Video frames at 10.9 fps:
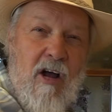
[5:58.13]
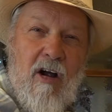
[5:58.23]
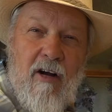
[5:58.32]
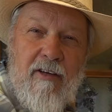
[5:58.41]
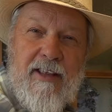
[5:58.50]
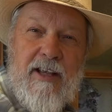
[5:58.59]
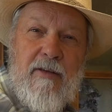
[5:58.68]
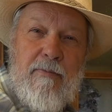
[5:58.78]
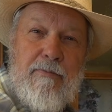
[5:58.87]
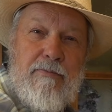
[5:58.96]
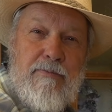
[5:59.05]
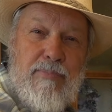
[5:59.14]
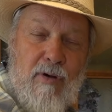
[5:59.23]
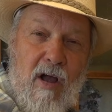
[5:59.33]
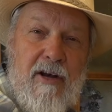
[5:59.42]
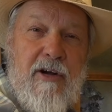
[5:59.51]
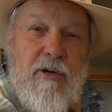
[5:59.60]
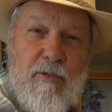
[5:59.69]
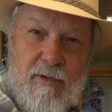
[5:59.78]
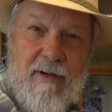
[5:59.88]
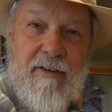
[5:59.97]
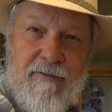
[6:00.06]
are the broader
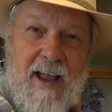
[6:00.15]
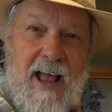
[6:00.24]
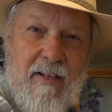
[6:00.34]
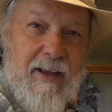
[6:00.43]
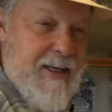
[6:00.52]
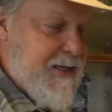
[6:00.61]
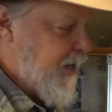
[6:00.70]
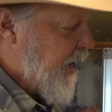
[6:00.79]
river valley,